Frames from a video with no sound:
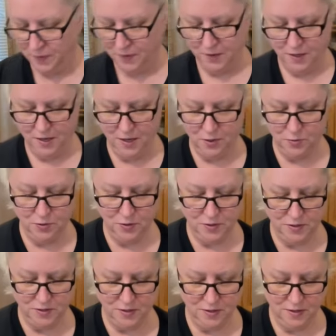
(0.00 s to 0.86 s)

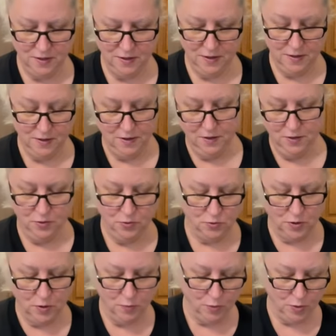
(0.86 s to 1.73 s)
equals,
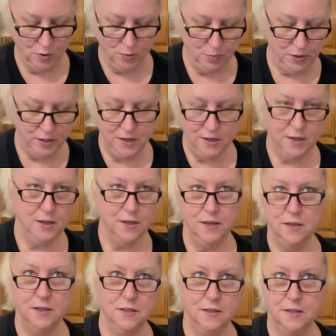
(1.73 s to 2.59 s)
drum roll
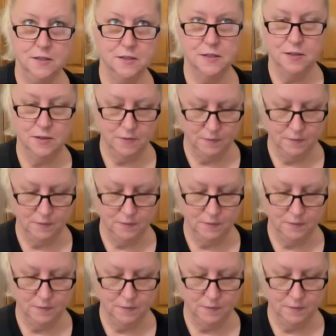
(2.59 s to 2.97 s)
please.